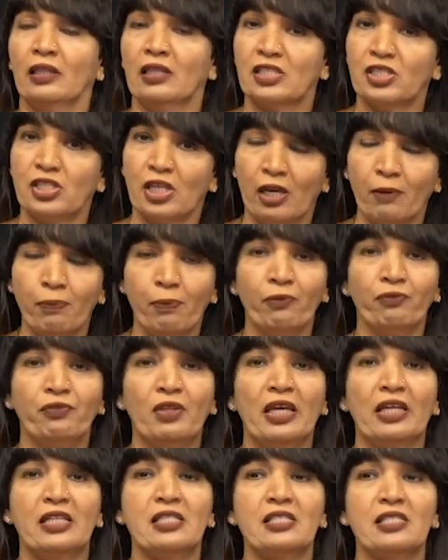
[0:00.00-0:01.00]
the shape of
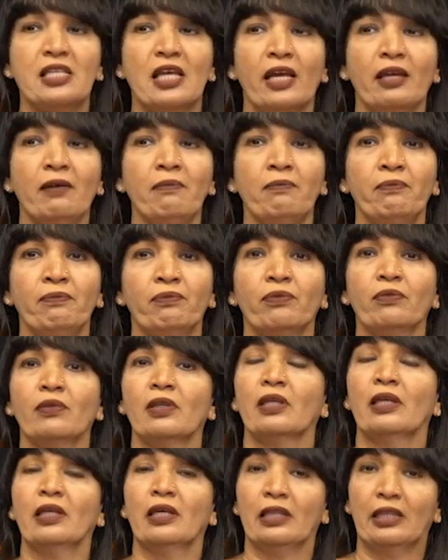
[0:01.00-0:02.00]
the enzyme,
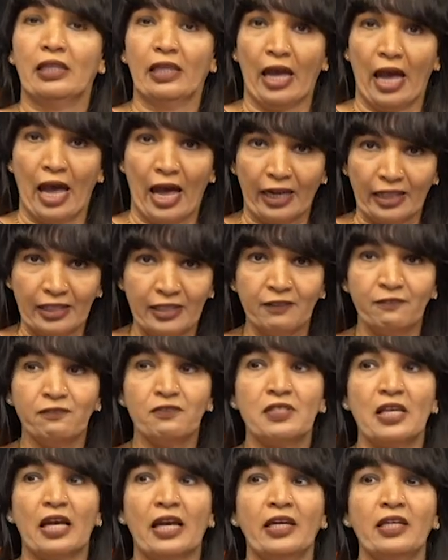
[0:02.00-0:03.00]
the active
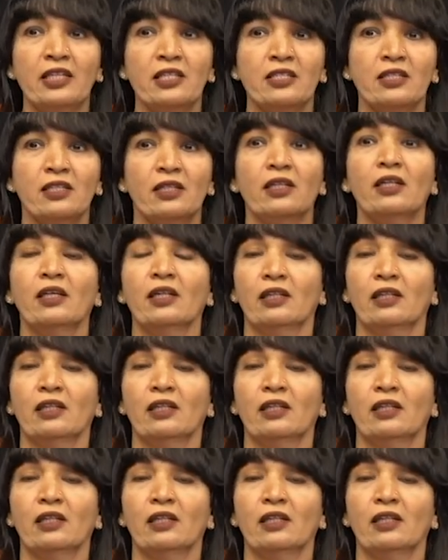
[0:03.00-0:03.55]
site,